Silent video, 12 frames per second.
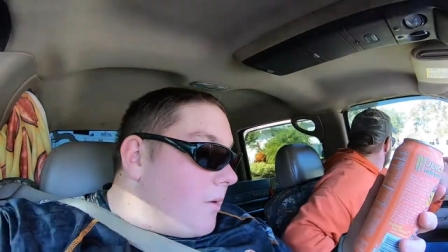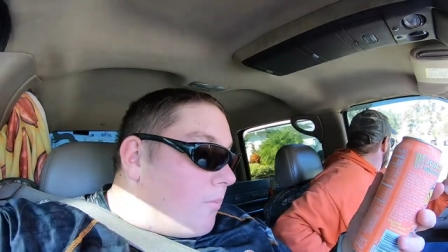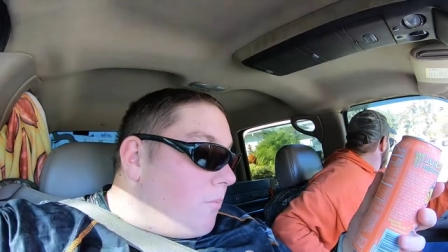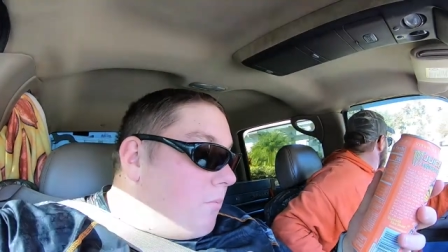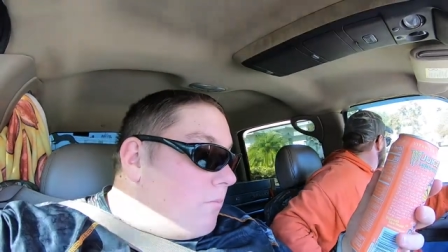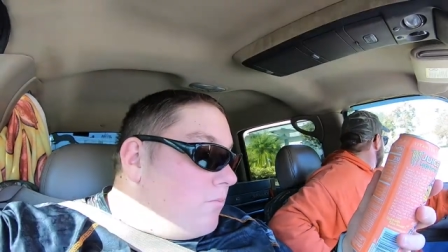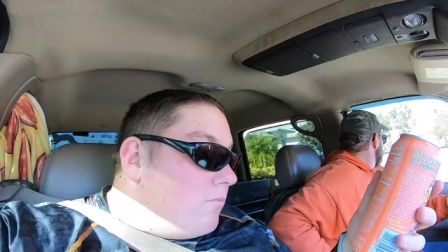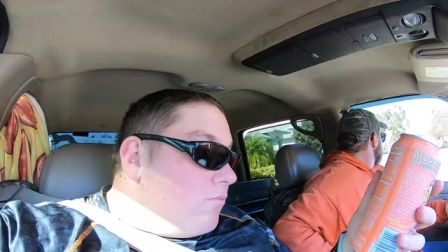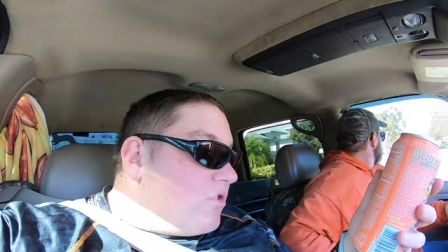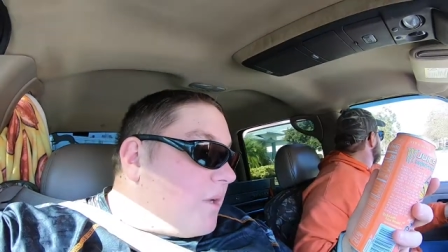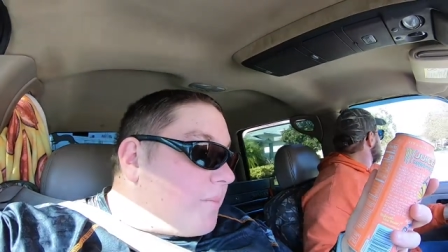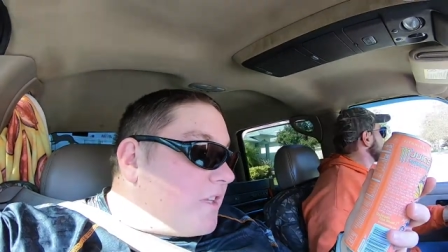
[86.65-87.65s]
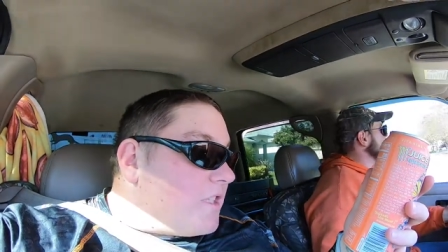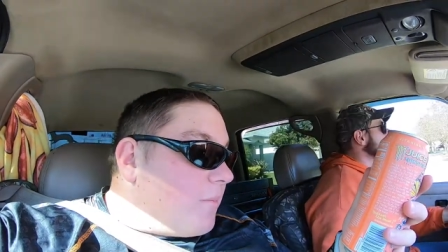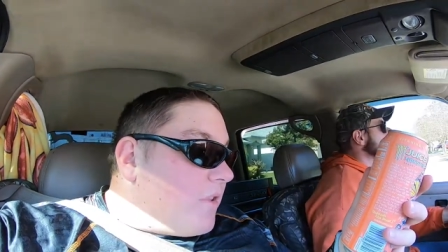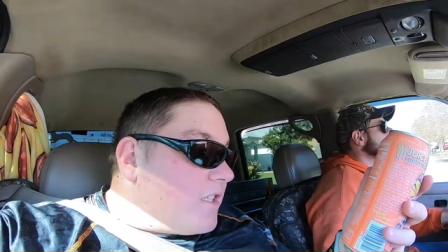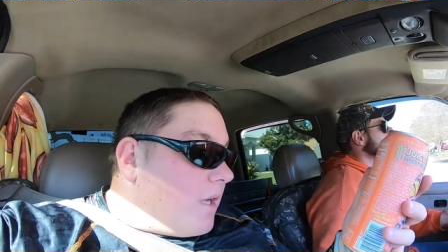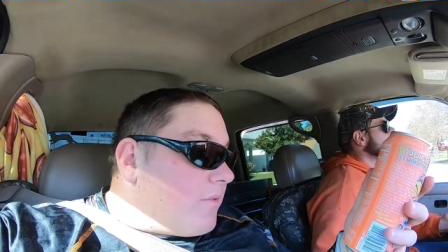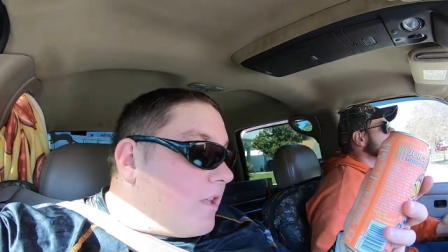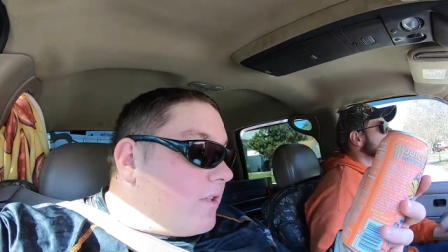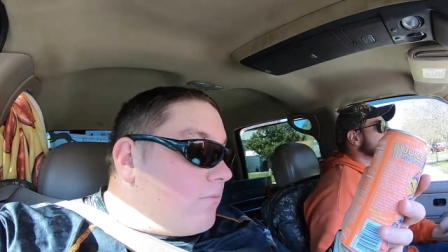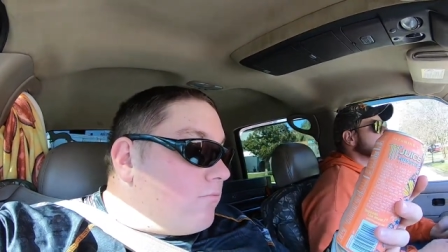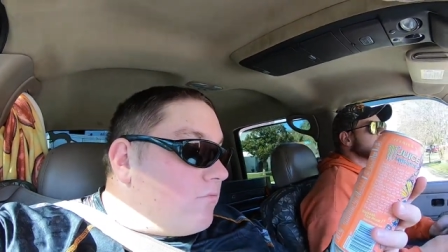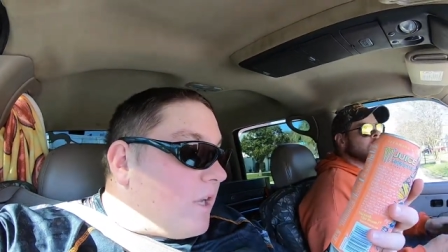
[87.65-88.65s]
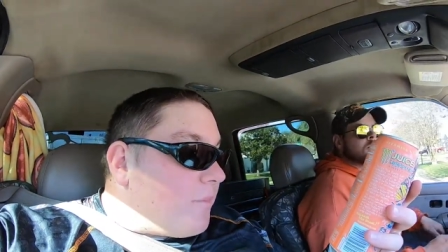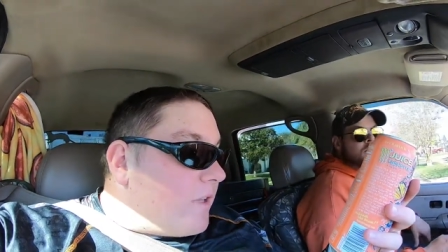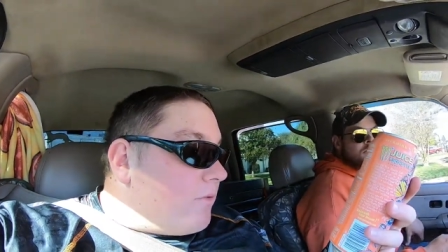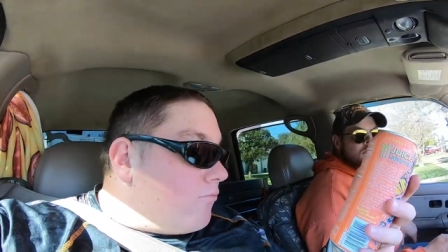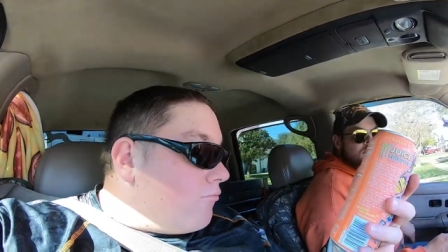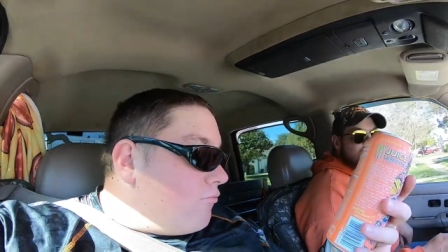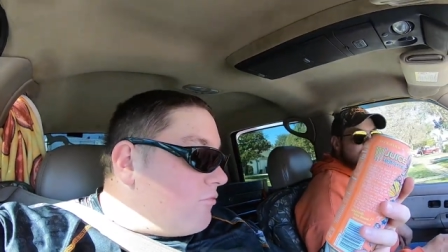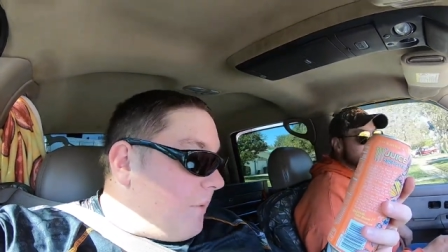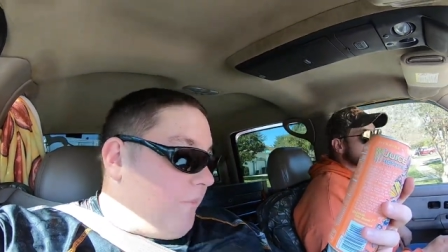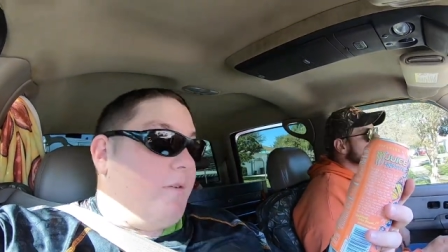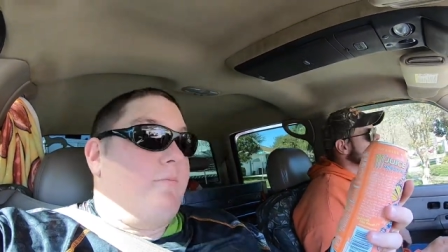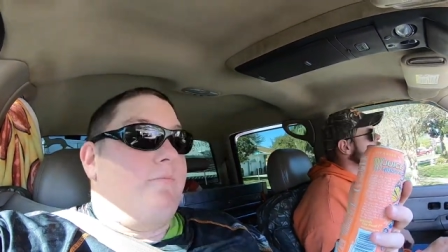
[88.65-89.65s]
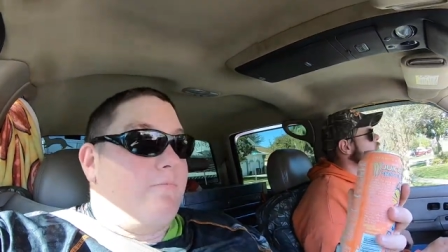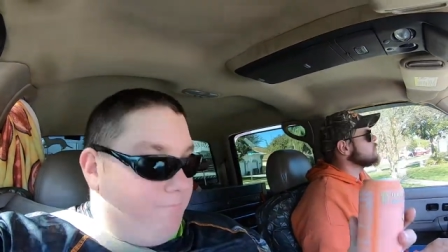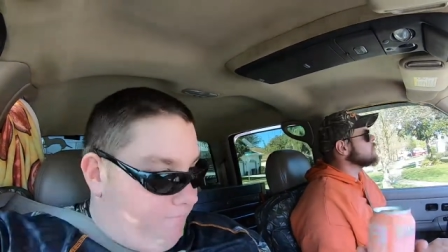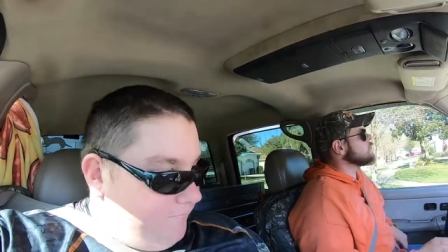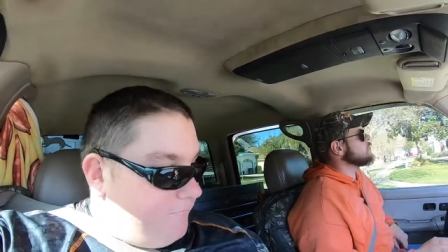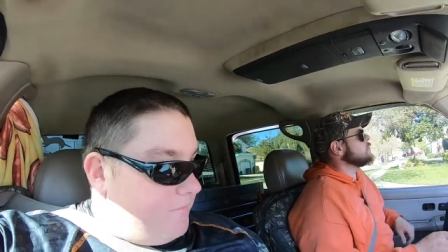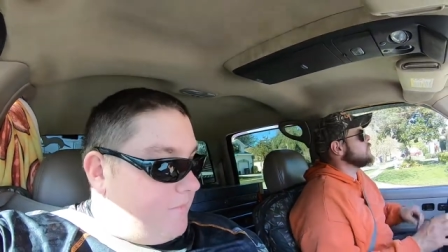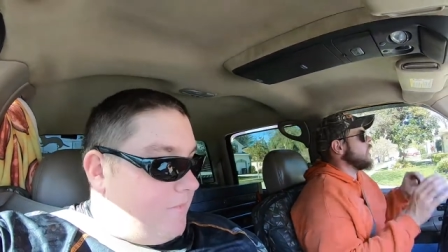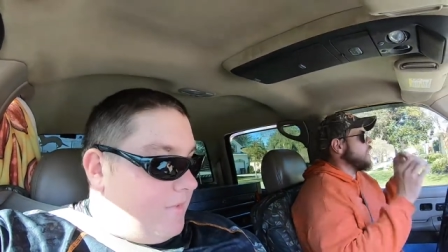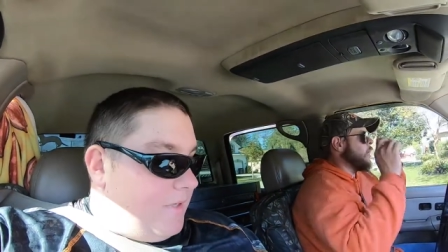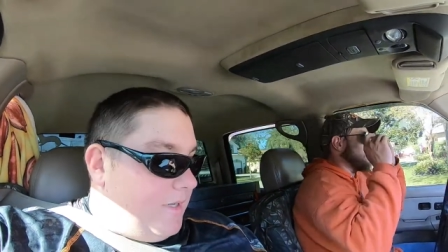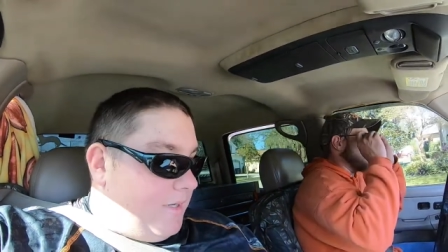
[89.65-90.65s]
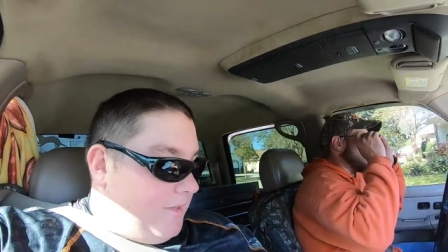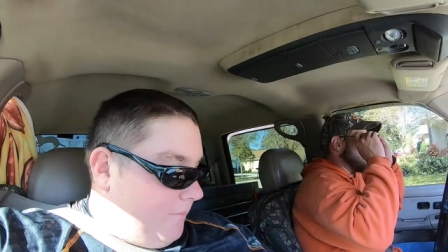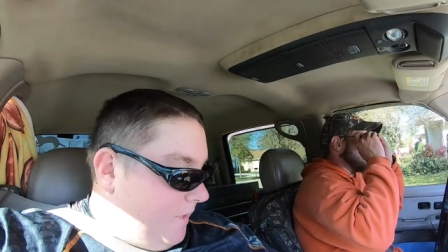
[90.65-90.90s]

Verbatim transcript: mm, something, something, something, something, something. yeah.